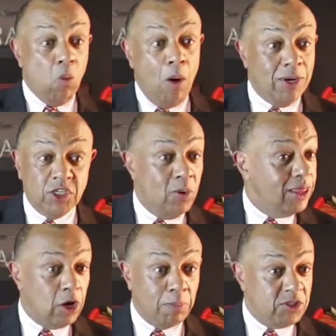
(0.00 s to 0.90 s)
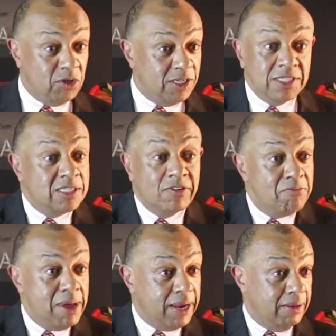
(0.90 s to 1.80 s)
What we do with that opportunity is a
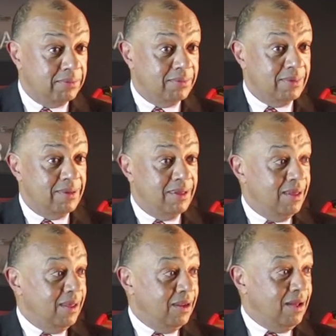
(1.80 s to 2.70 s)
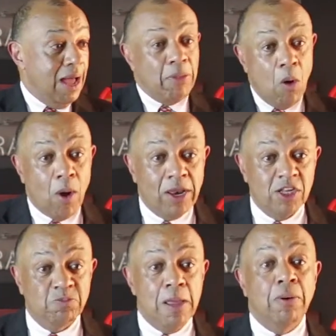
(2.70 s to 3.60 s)
different matter. I'm not one of
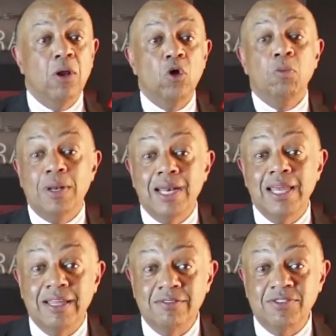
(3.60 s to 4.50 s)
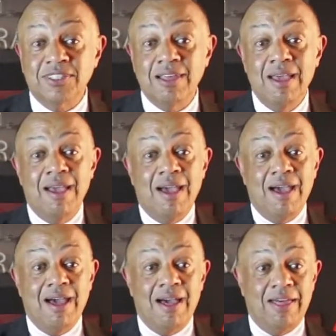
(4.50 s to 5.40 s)
those people who believes
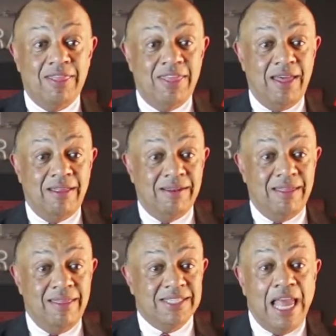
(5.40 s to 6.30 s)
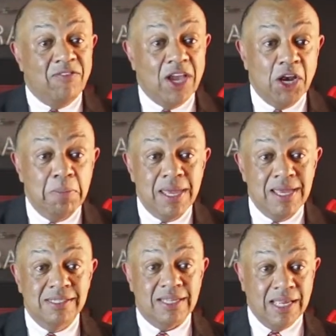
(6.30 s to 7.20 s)
that it's ever going to be
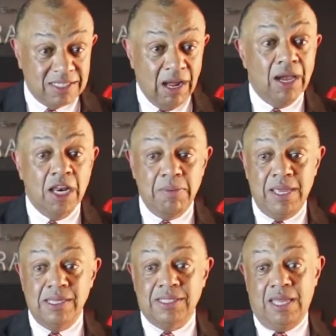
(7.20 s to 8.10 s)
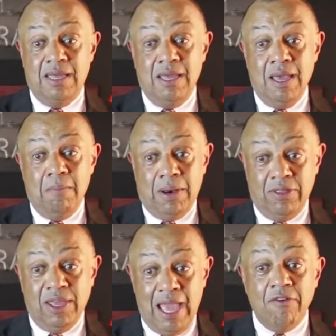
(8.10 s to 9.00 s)
easy. It's not going to be easy. But
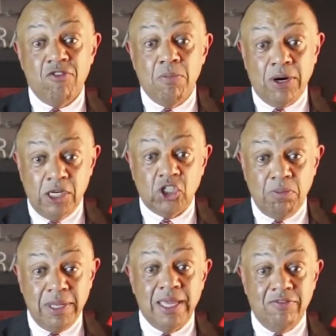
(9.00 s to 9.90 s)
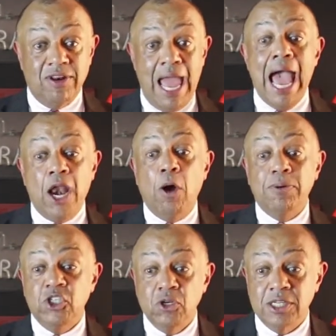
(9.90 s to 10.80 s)
I think everybody should be given an
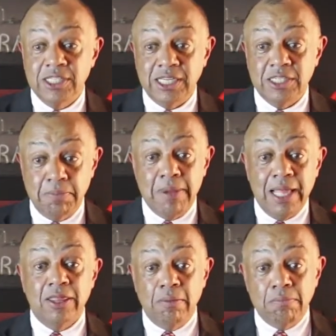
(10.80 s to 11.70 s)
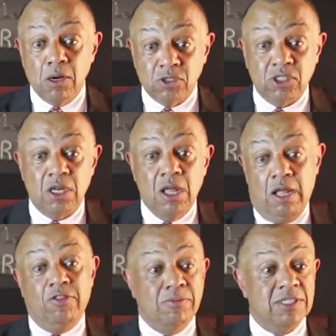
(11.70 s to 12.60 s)
opportunity to make the most
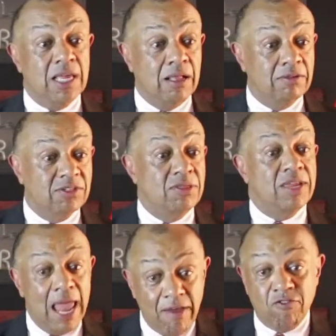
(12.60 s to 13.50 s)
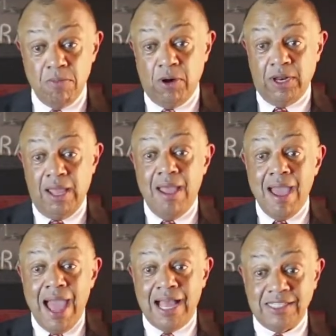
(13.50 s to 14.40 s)
of themselves, and that everybody
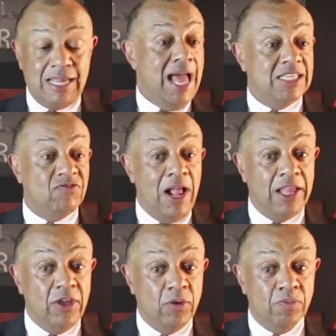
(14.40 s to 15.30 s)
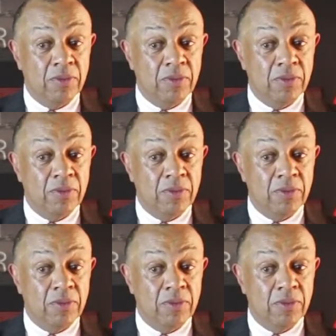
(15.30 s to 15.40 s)
has value.